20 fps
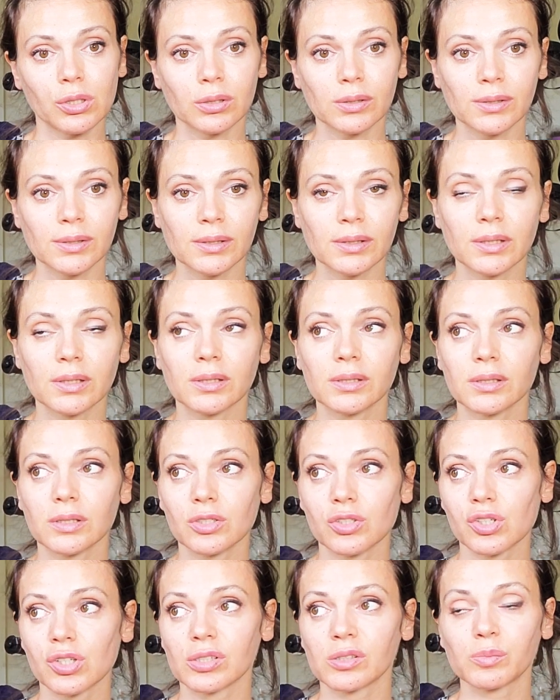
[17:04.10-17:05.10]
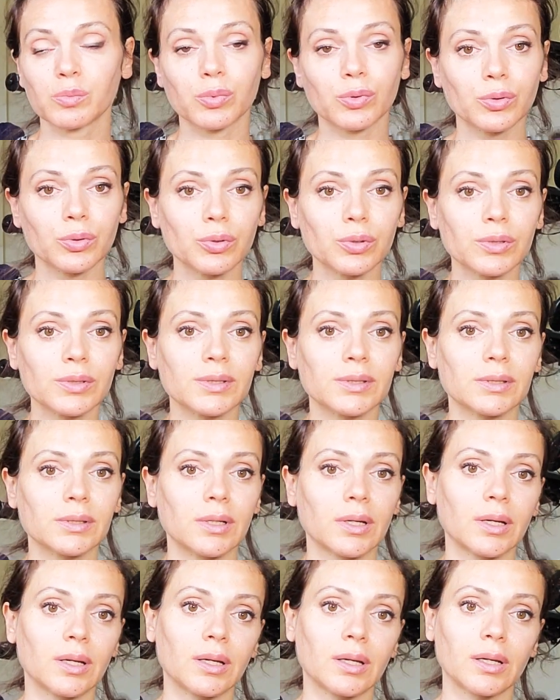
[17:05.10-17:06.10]
us, such as books
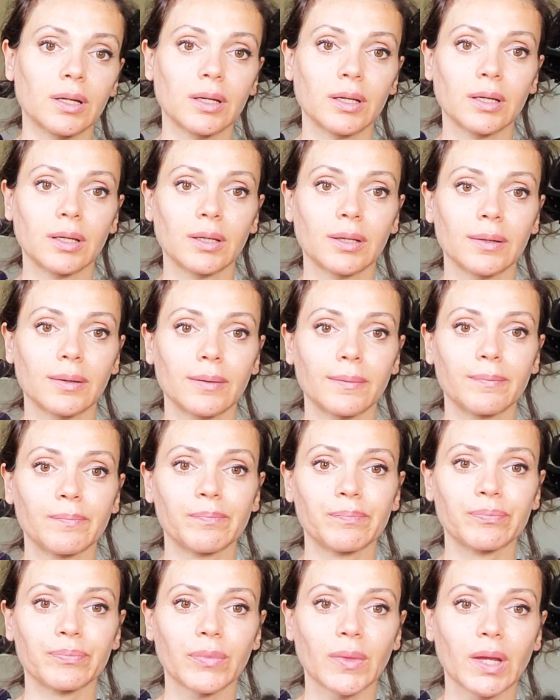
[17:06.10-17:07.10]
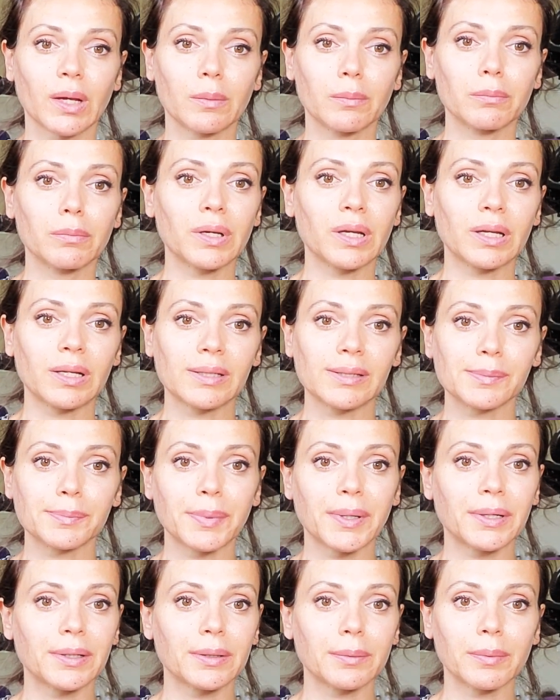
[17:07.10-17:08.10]
and being
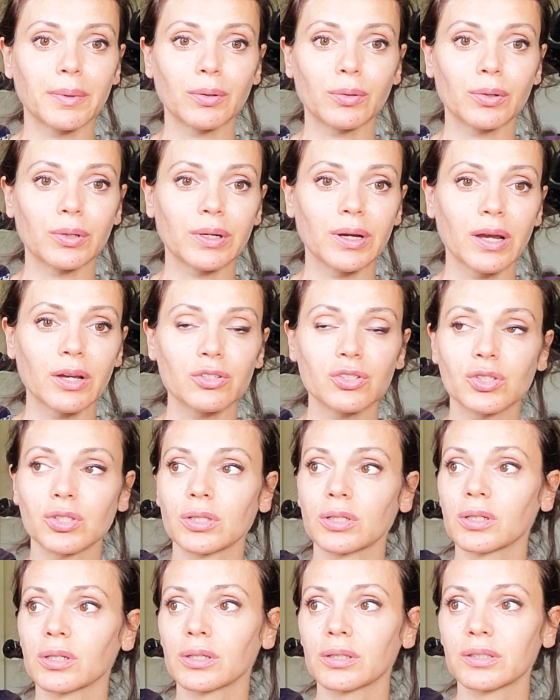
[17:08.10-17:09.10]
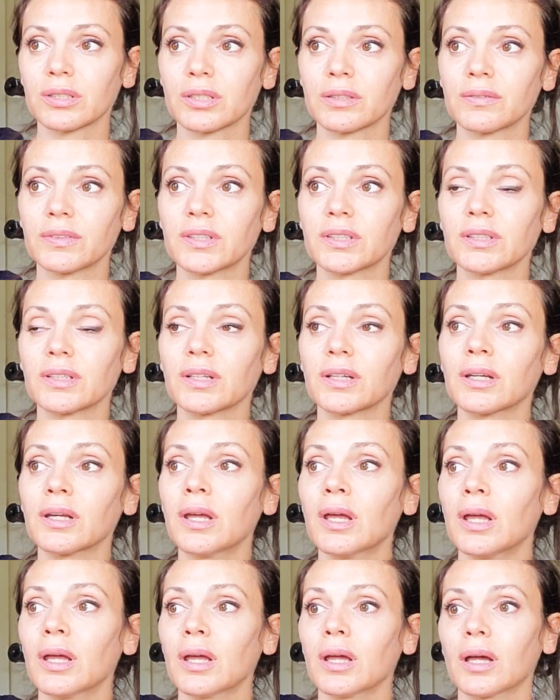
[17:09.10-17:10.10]
inspired about creation, creativity,
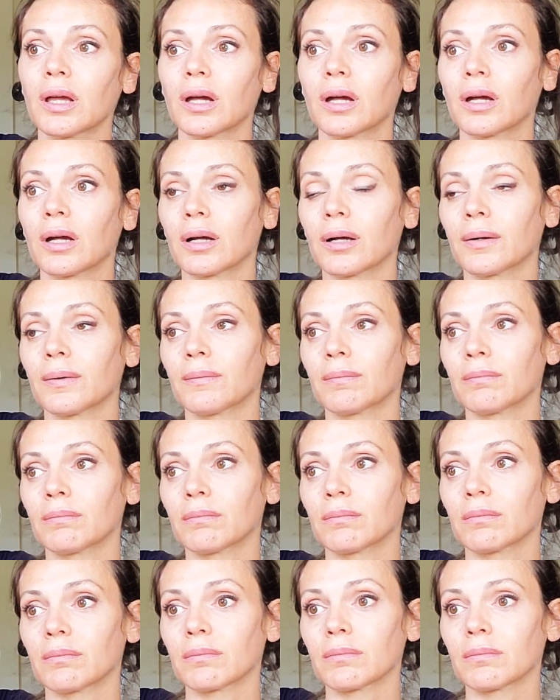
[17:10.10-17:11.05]
um,